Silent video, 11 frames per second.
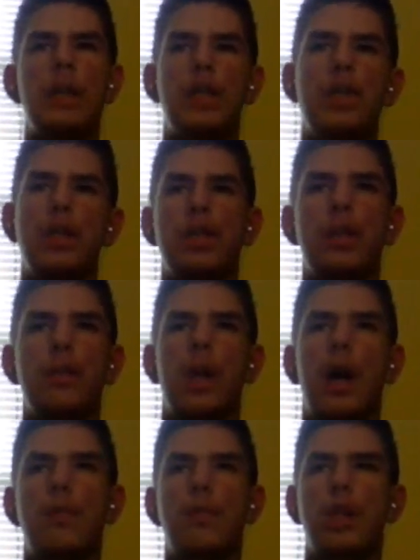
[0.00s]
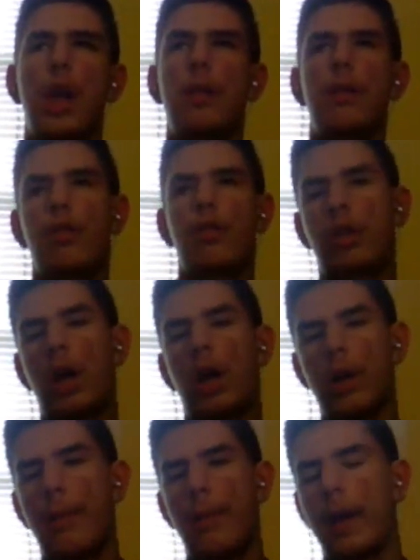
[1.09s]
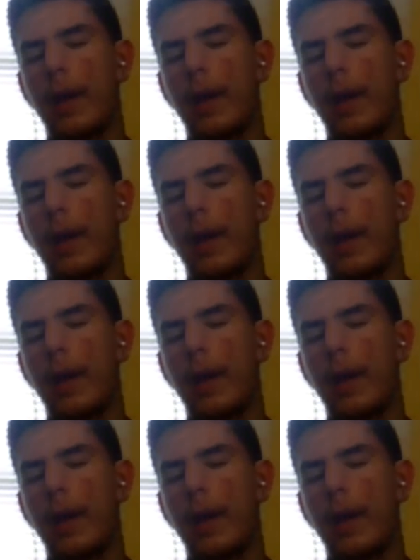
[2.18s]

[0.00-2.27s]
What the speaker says: sometimes signed the Chicago Bears.